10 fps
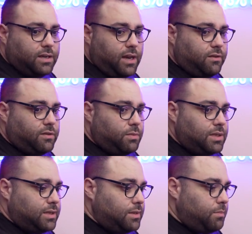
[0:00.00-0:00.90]
Creatives
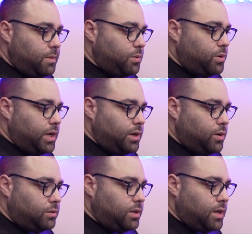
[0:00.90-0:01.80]
means that the people
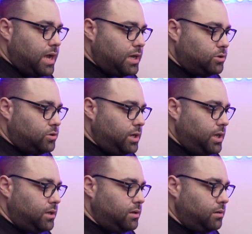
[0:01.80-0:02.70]
cannot
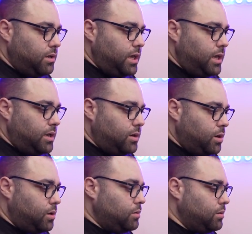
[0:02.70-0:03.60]
actually
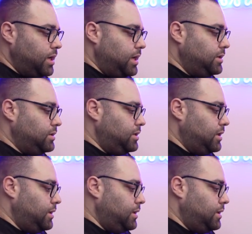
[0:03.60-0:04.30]
go and,